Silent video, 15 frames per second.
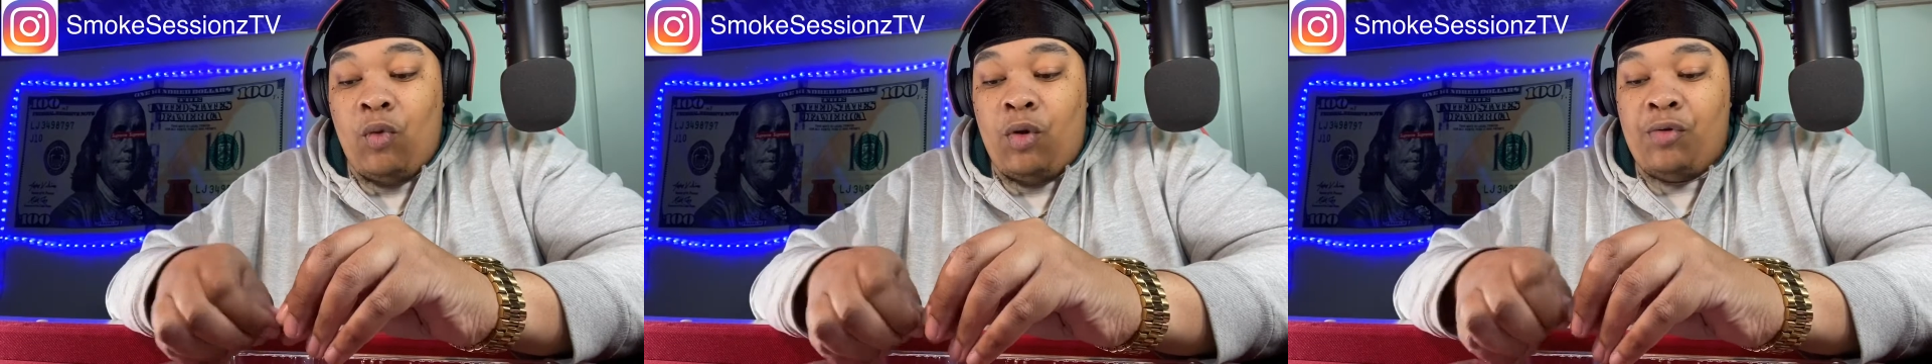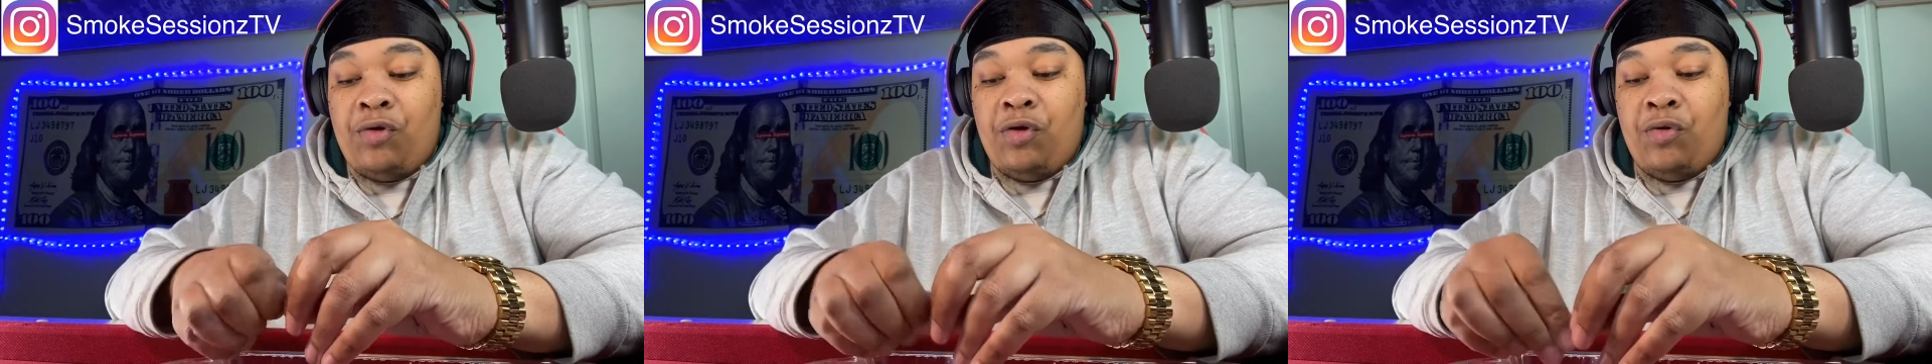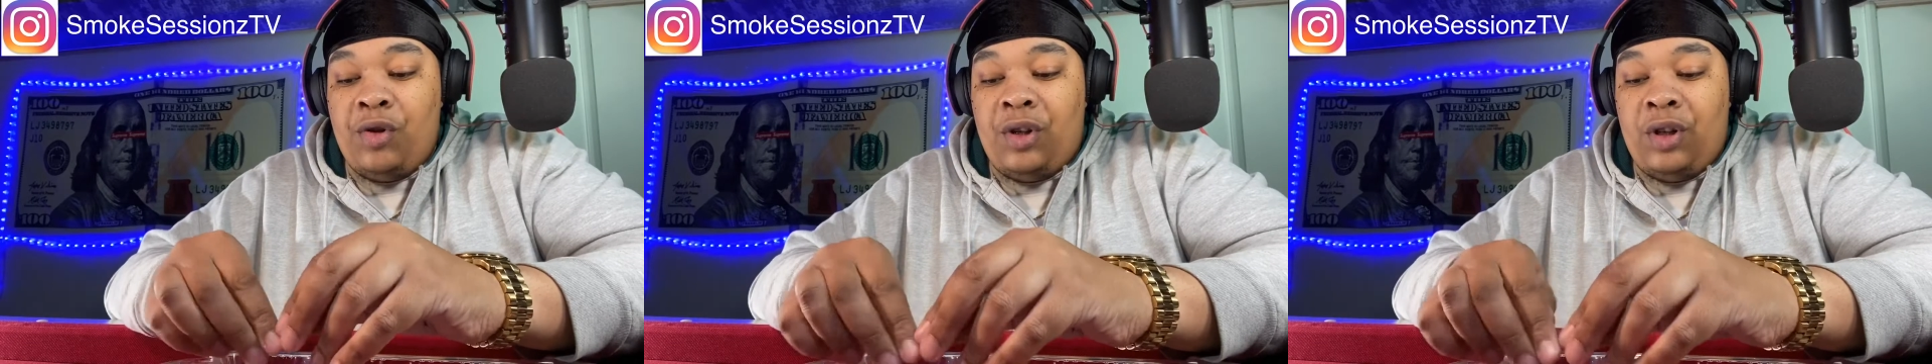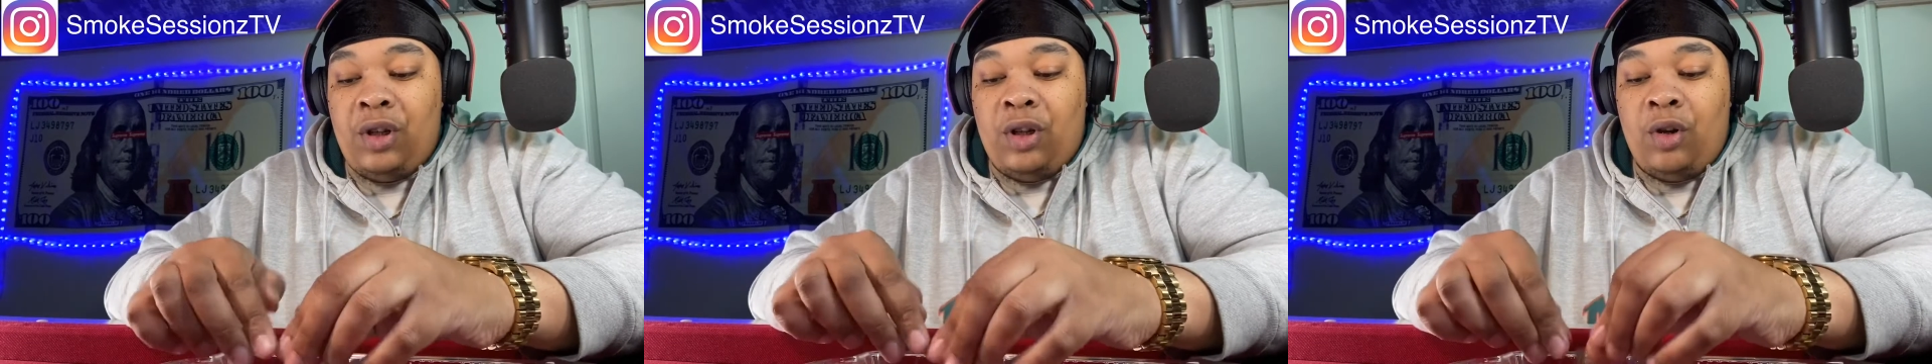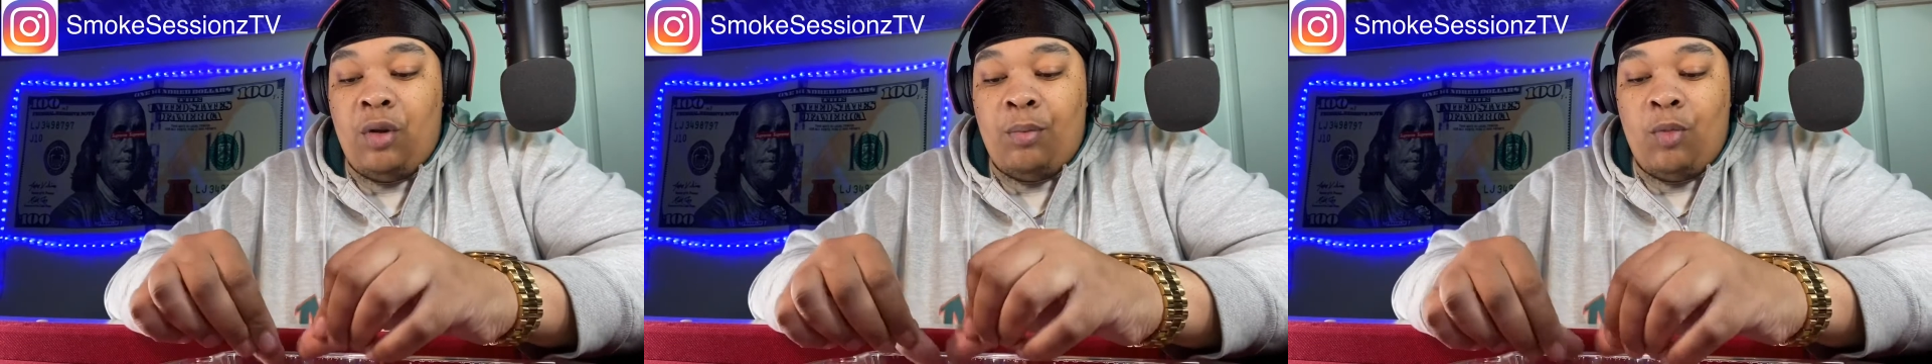want yours a
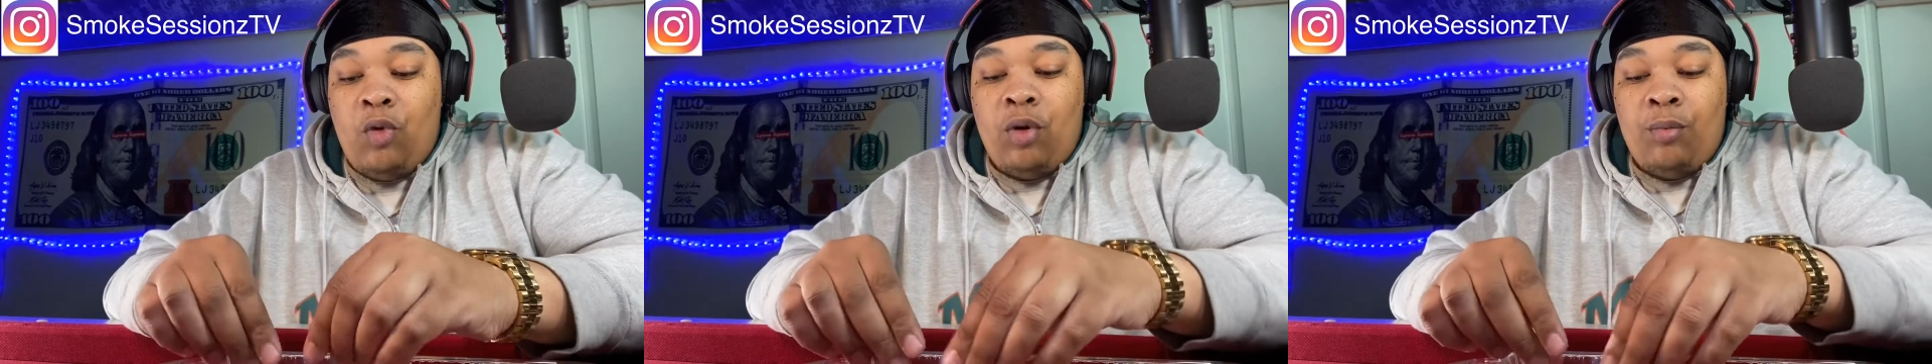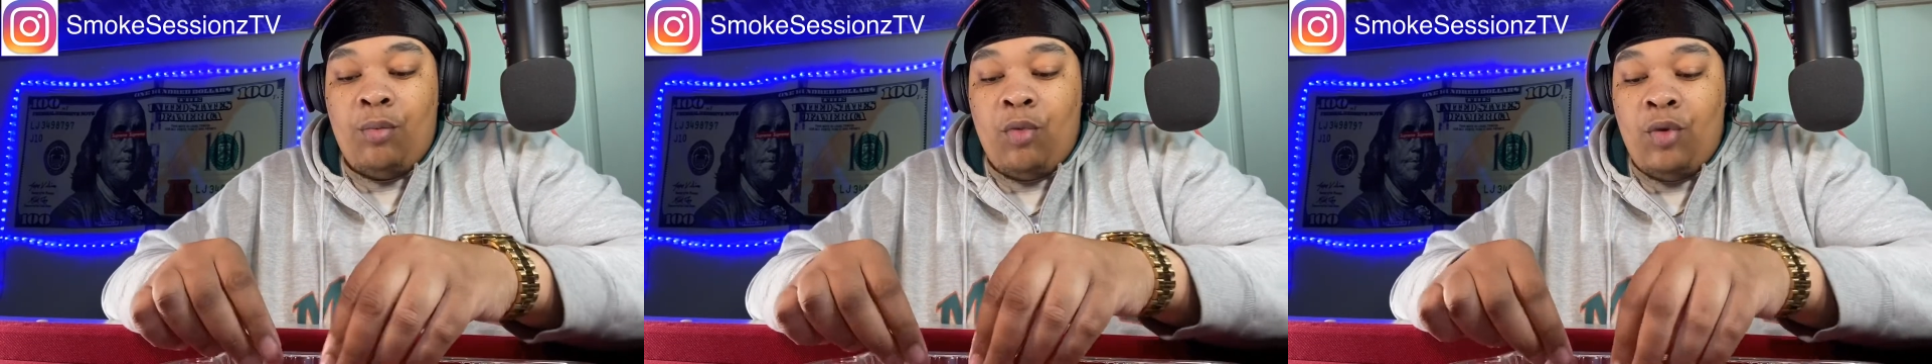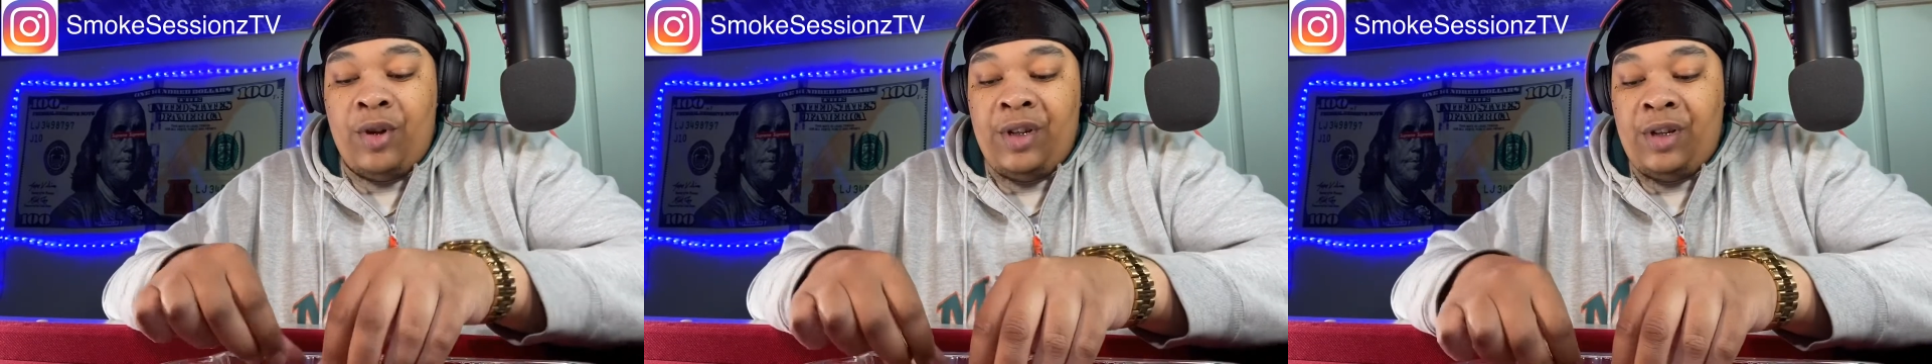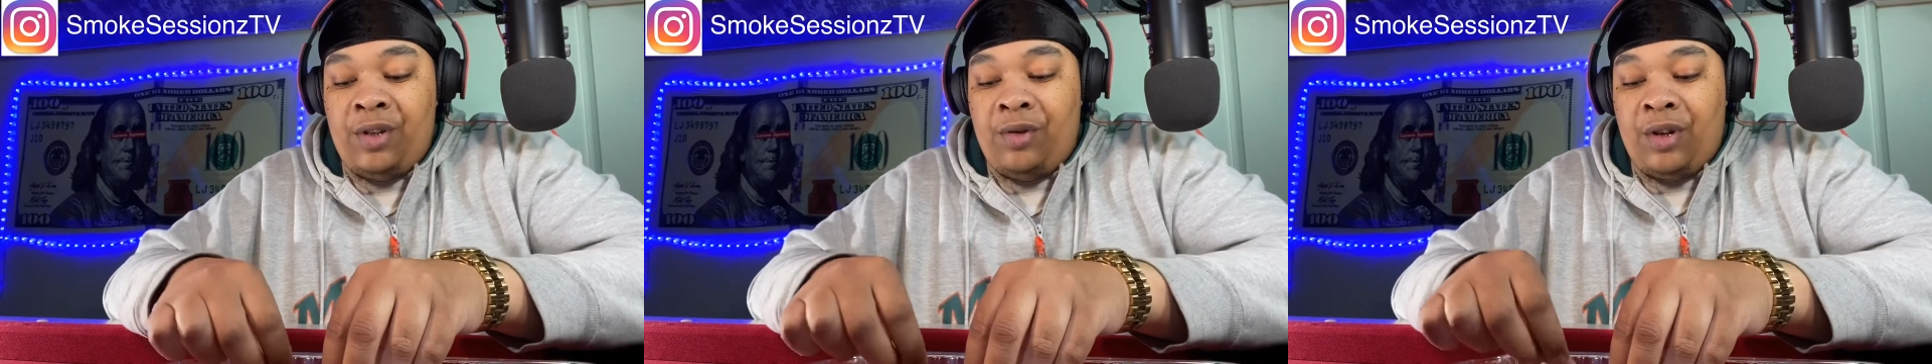little more moist,